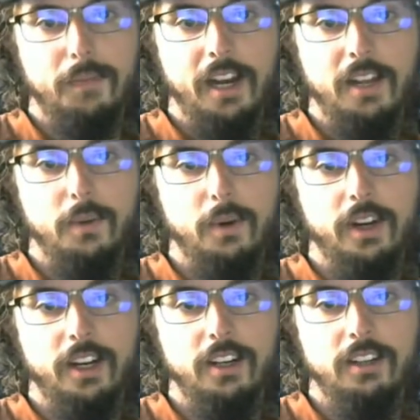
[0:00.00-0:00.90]
mighty
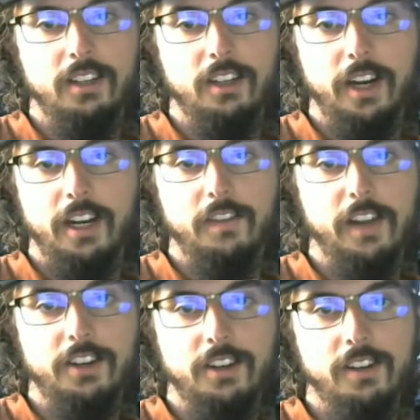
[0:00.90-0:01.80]
warriors and great
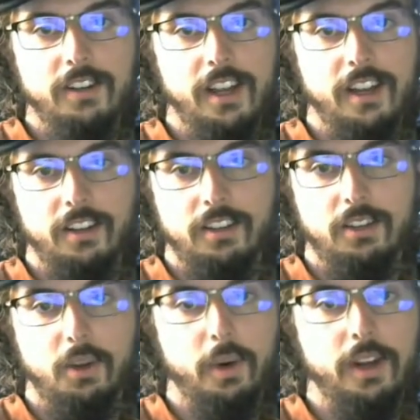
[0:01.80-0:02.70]
adventures, and the
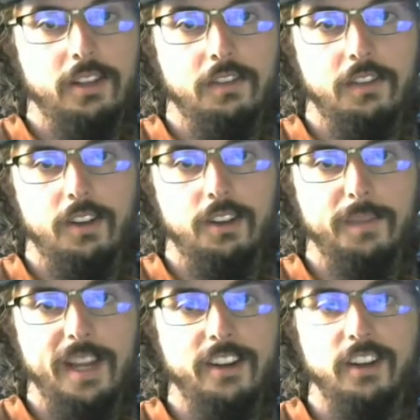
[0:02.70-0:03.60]
stories of
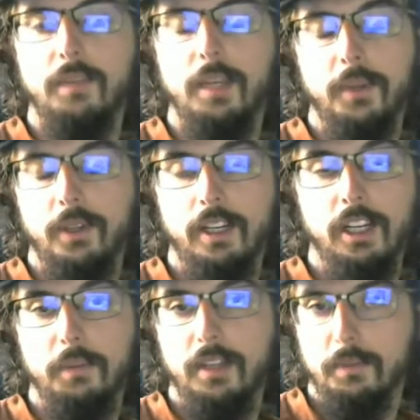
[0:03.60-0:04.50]
all manner of people who
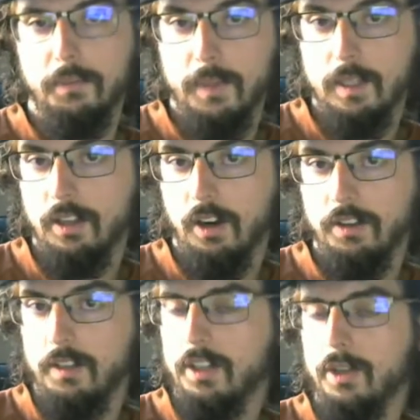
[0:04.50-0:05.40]
end up in
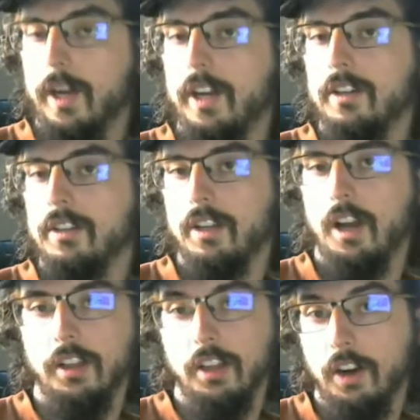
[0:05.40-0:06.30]
bizarre situations
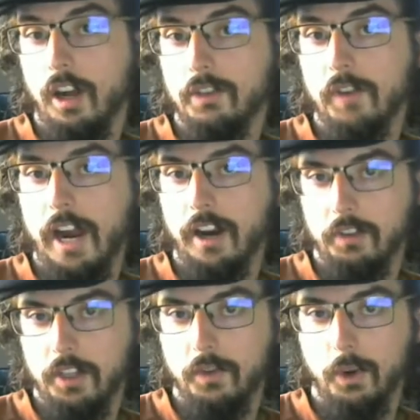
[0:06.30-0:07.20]
caught in the
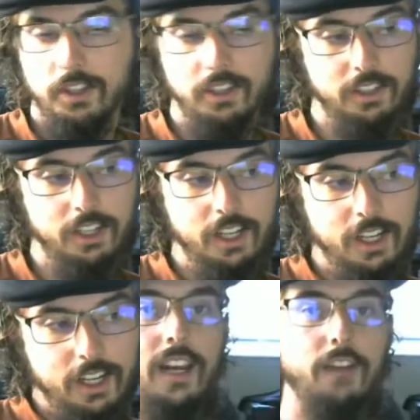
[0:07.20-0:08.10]
crossfire of these forces.
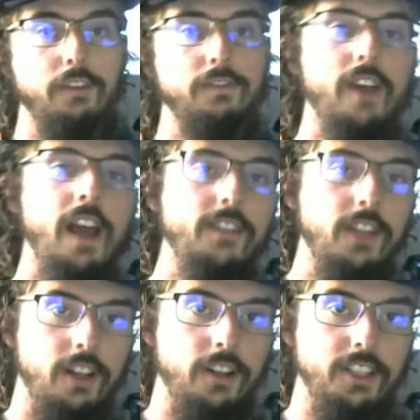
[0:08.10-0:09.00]
Now, for
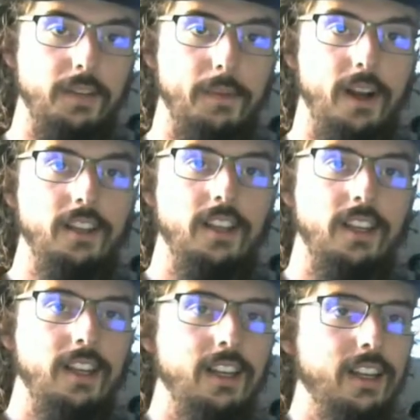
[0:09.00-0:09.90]
$5 a month,
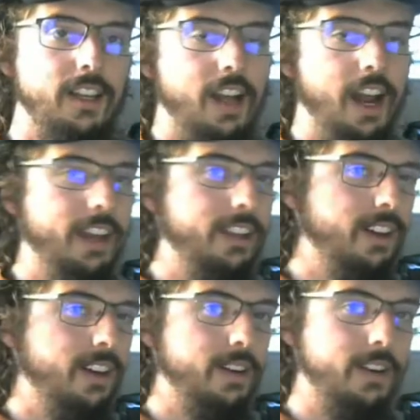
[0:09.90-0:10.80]

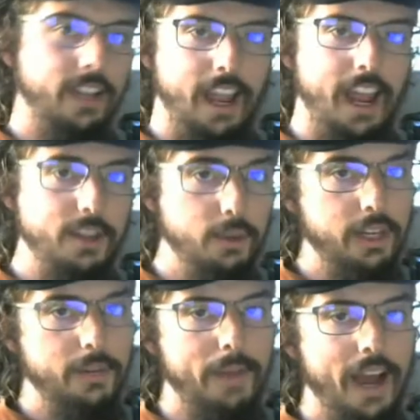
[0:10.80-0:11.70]
either annually
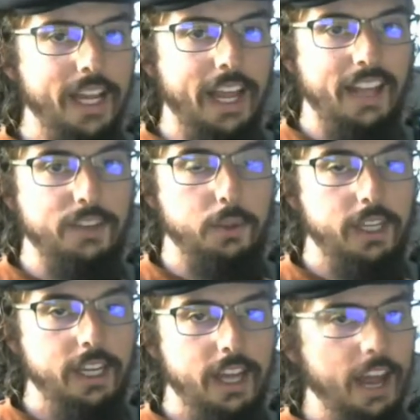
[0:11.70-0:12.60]
or
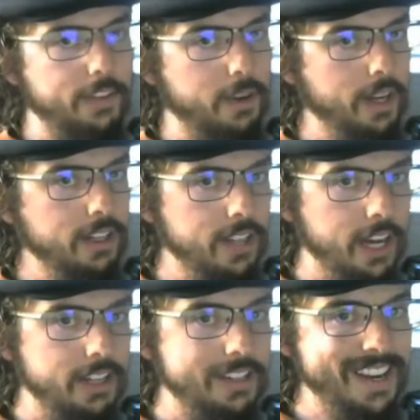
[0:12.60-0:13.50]
biannually, I haven't quite
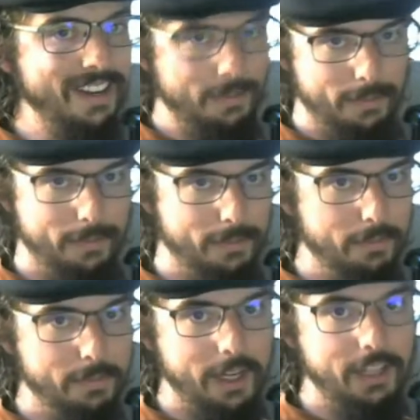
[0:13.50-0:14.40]
decided yet,
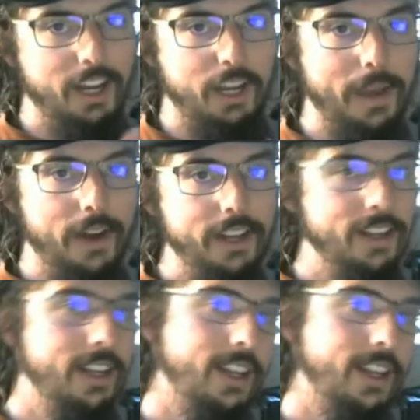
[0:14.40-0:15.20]
we can talk about it,